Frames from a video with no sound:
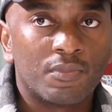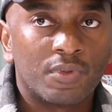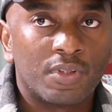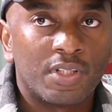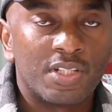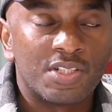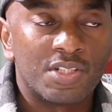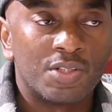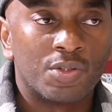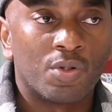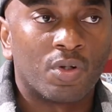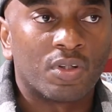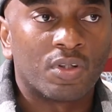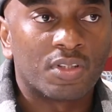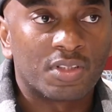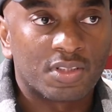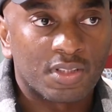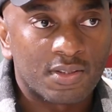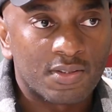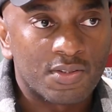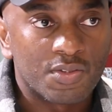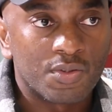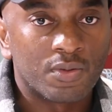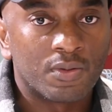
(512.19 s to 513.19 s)
He's a
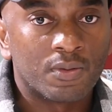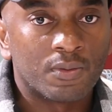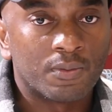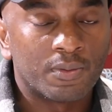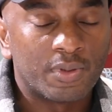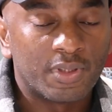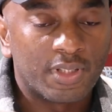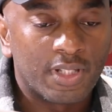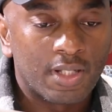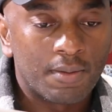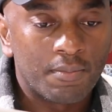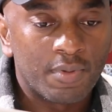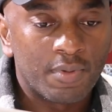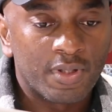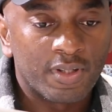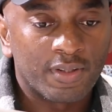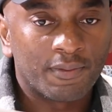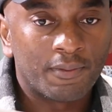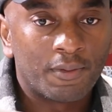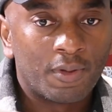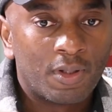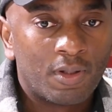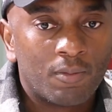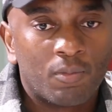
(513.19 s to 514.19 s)
doctor, so he came here,
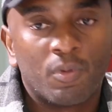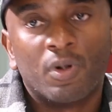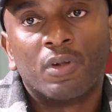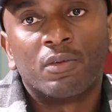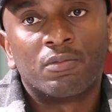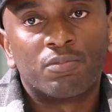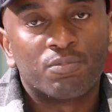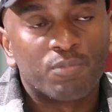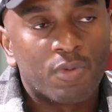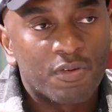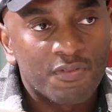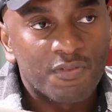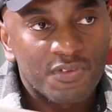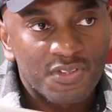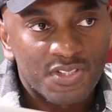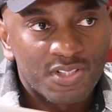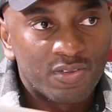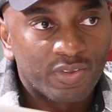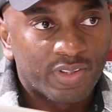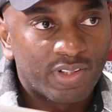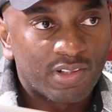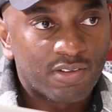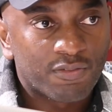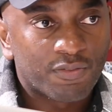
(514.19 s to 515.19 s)
obviously
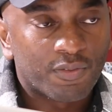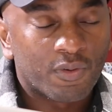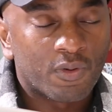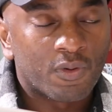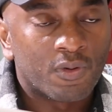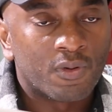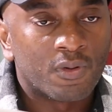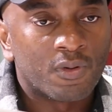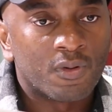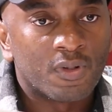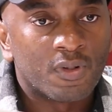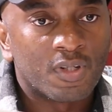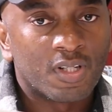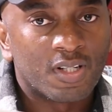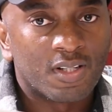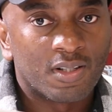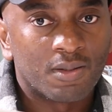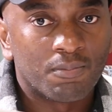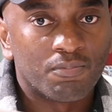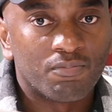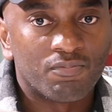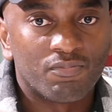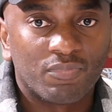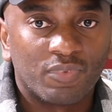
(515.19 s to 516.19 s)
looking for
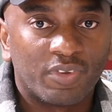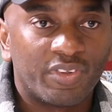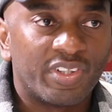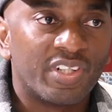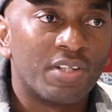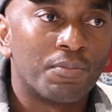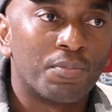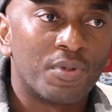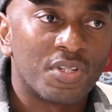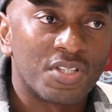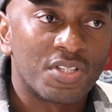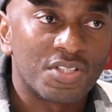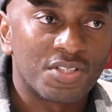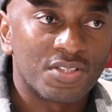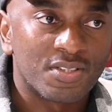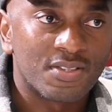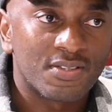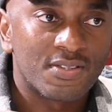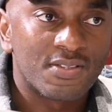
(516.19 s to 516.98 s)
greener pastures.